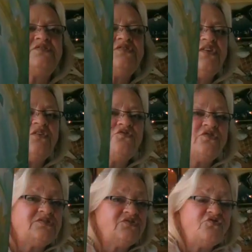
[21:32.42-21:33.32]
doesn't so,
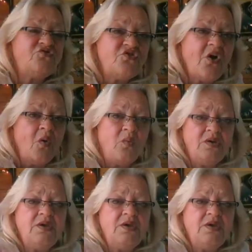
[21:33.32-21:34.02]
doesn't show